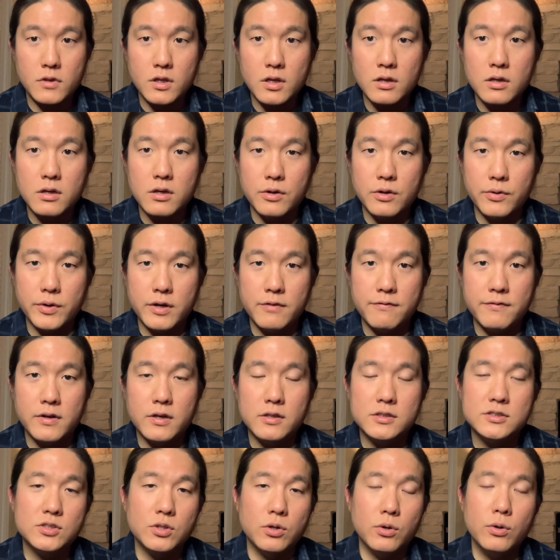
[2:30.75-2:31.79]
career fair.
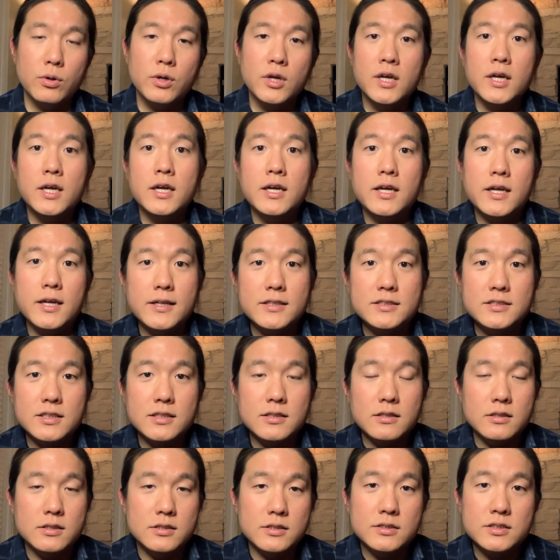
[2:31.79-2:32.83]
So it
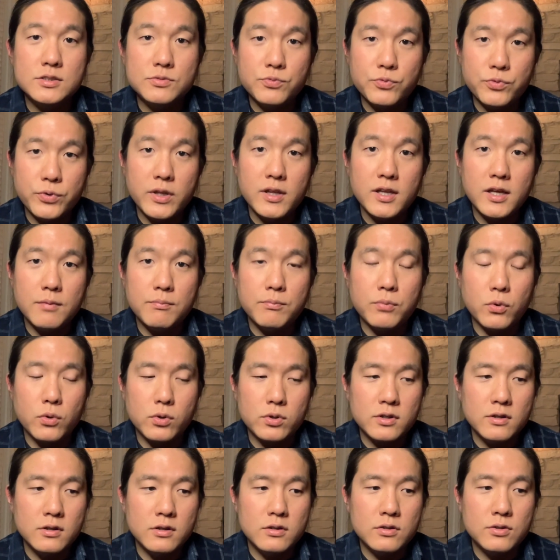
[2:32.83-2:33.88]
is really
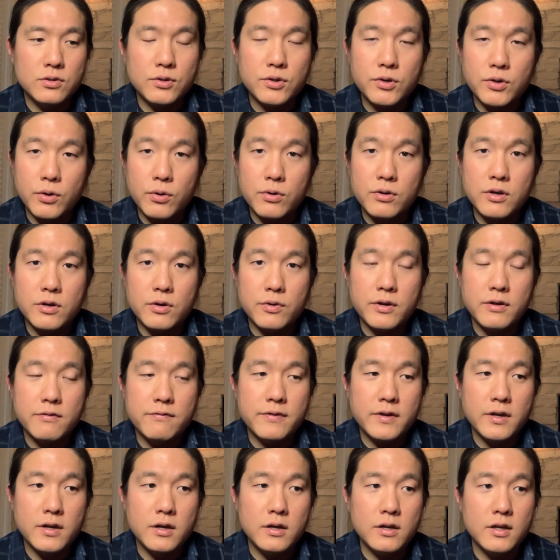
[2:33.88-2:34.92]
important to go to career
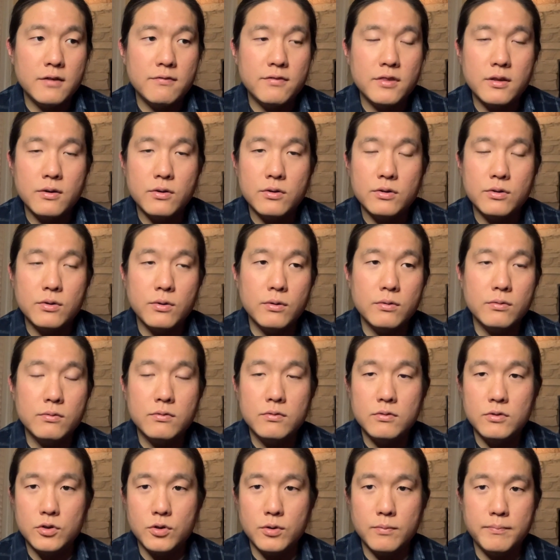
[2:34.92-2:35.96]
fair, even though
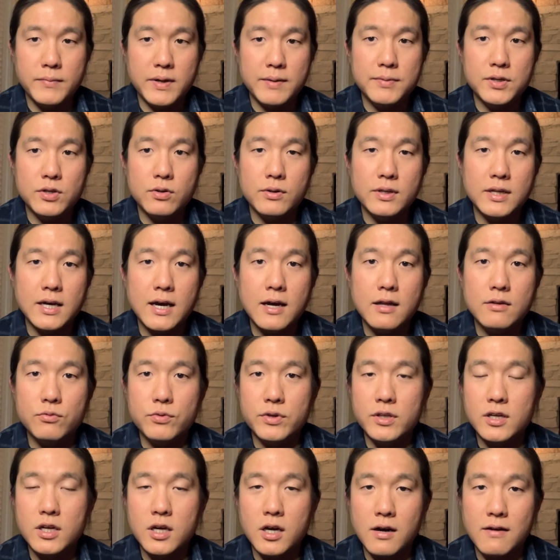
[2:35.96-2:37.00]
maybe you're not
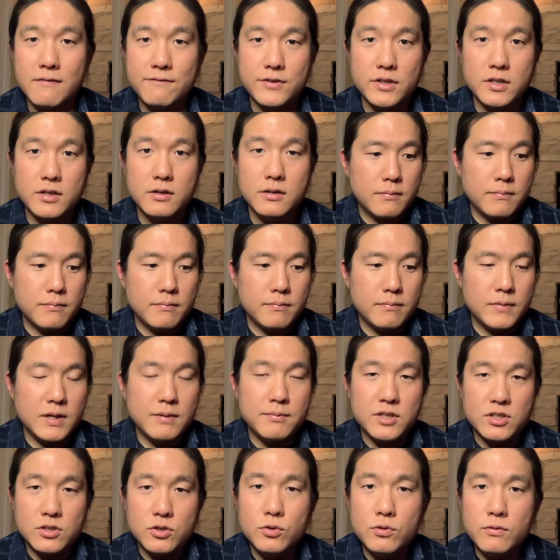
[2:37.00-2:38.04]
really confident,
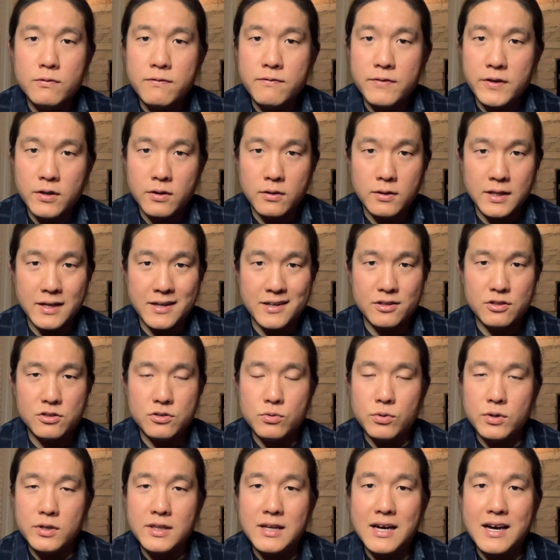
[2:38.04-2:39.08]
maybe you feel like
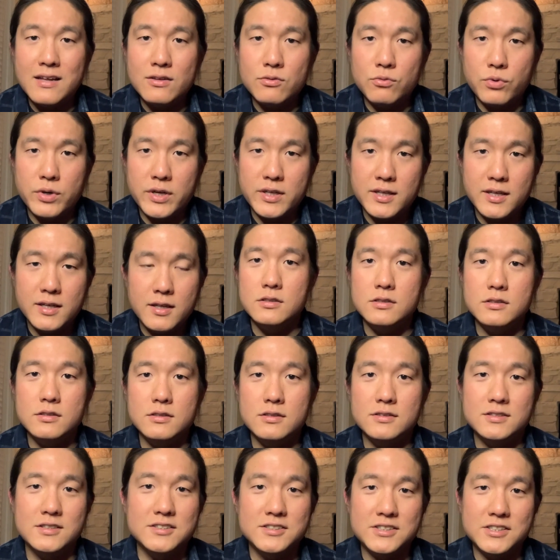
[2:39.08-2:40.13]
you're not ready.
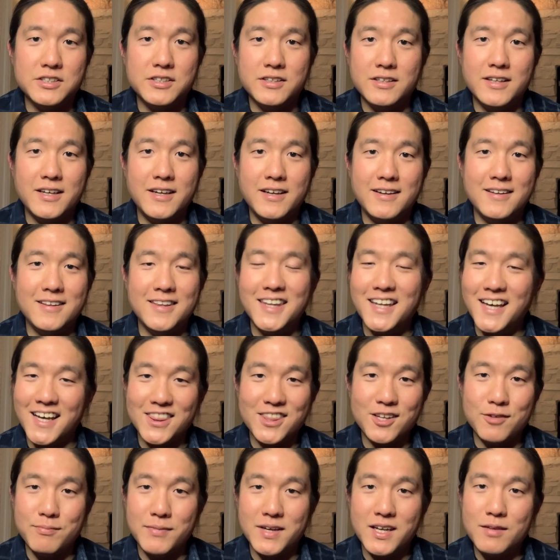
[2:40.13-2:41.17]
Sincerely, not
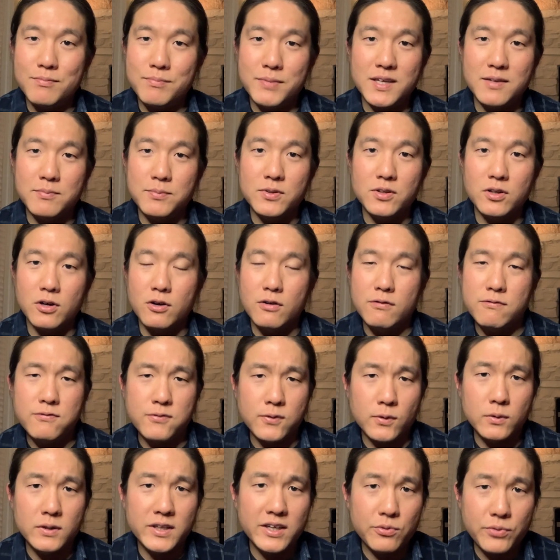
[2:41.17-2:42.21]
that many people are
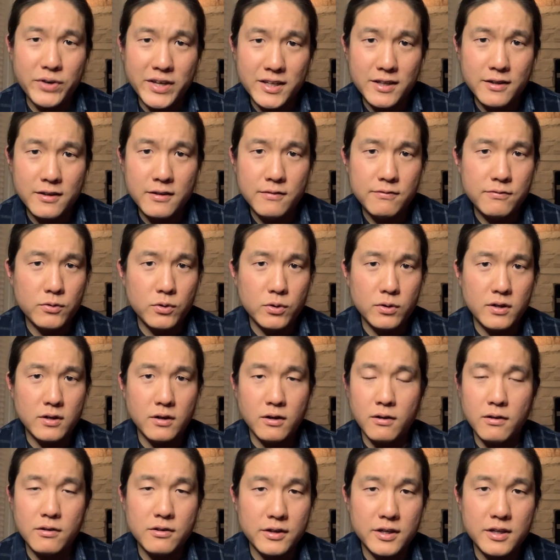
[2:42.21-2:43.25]
fully ready for
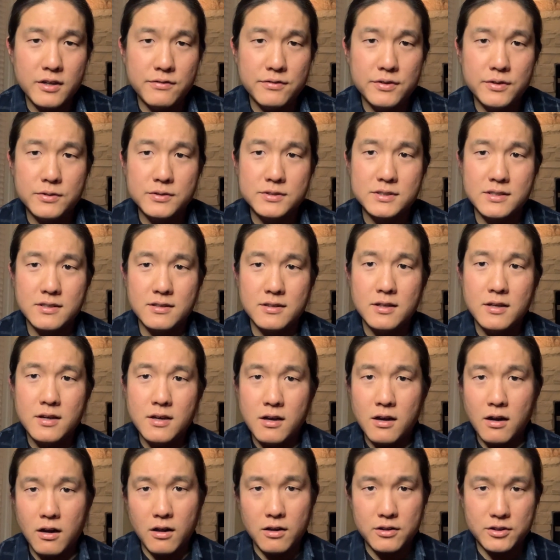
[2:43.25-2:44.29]
all the interviews and
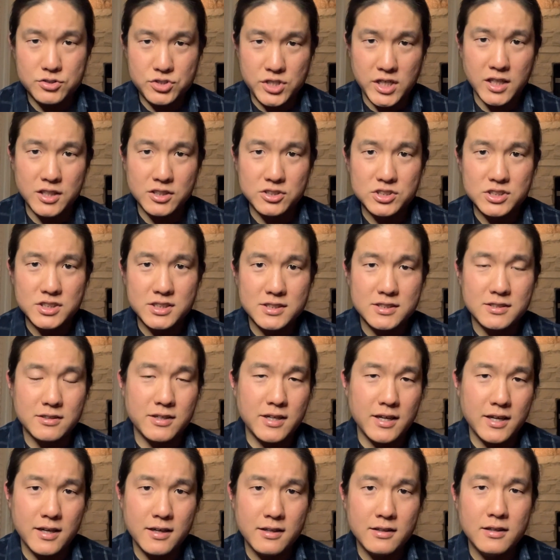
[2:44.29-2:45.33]
all the challenges
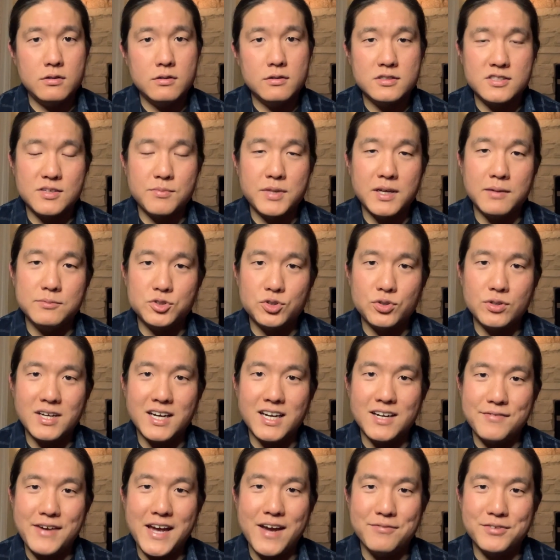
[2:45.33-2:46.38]
ahead. Sometimes you
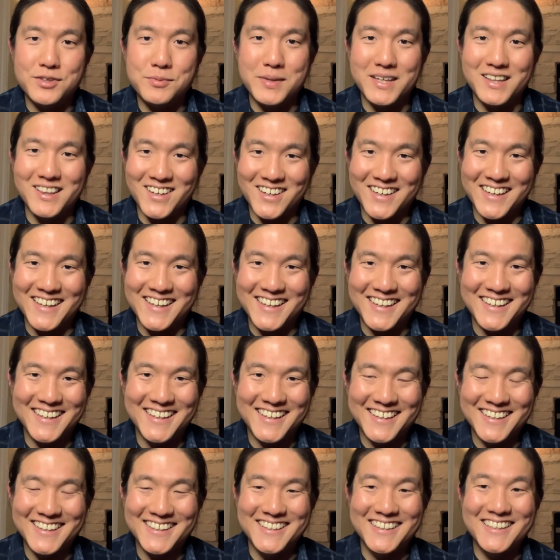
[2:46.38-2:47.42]
kind of have to be lucky.
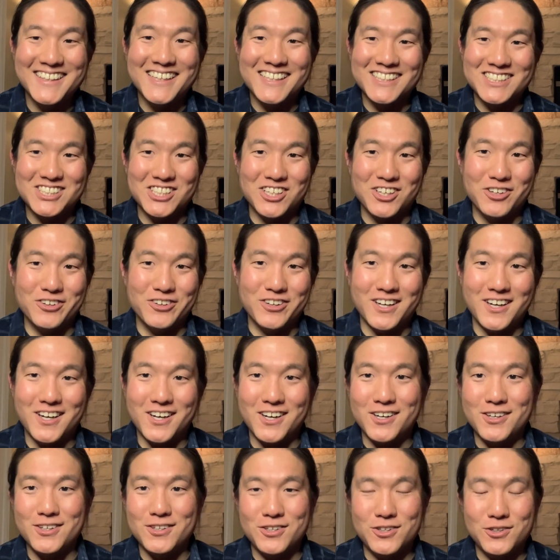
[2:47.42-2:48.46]
So
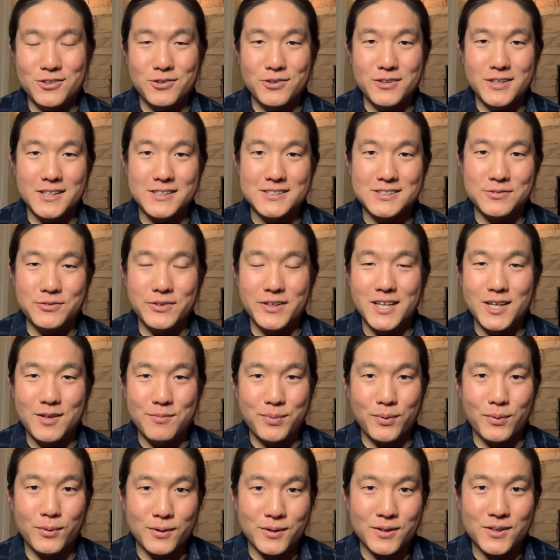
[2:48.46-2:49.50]
it's really
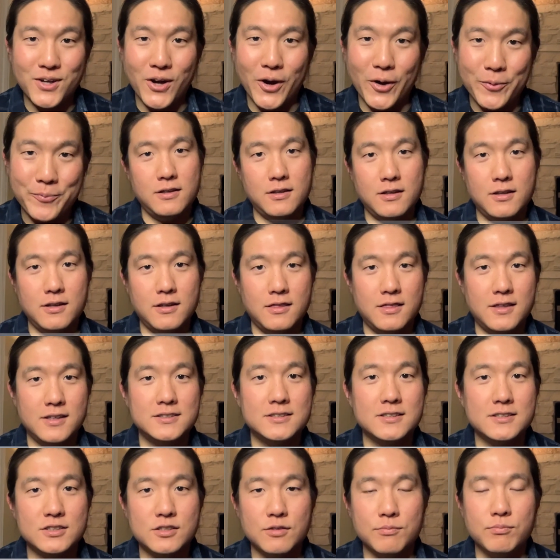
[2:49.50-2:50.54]
important to go. This
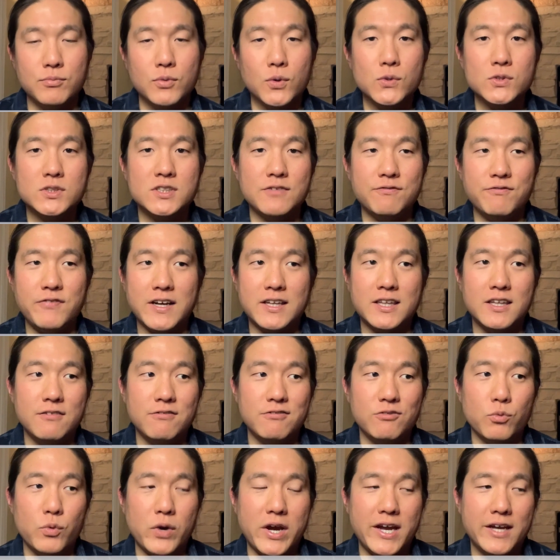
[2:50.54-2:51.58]
is the most
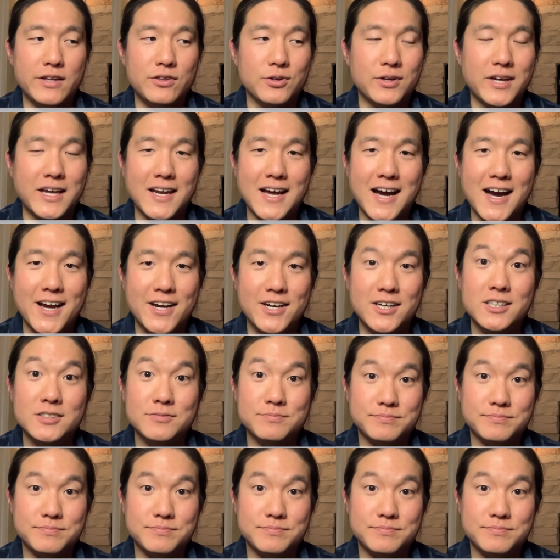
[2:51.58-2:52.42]
effective way to get hired.